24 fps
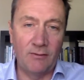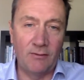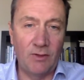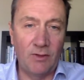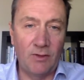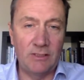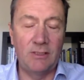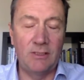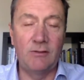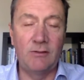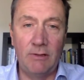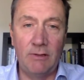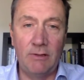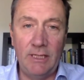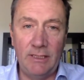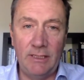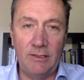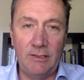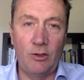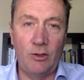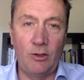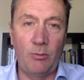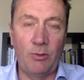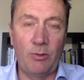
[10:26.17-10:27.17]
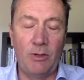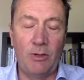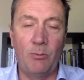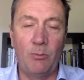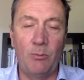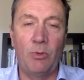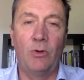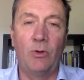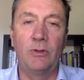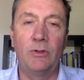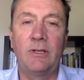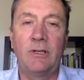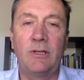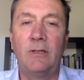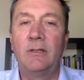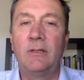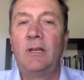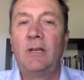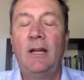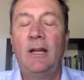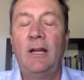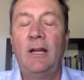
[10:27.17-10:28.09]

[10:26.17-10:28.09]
this is really super important.